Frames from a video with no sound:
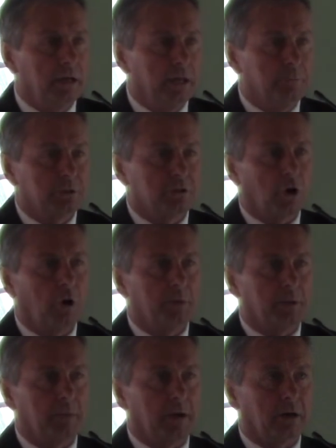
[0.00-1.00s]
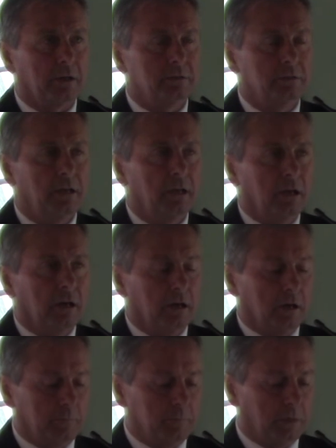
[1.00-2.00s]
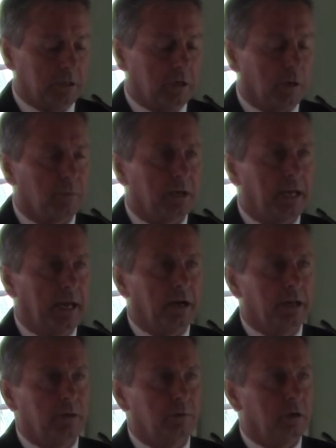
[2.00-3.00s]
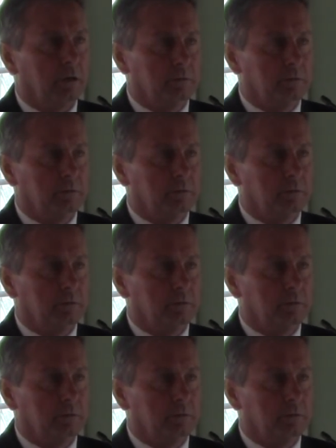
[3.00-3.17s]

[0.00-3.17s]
in Potomac, Maryland, Montgomery County.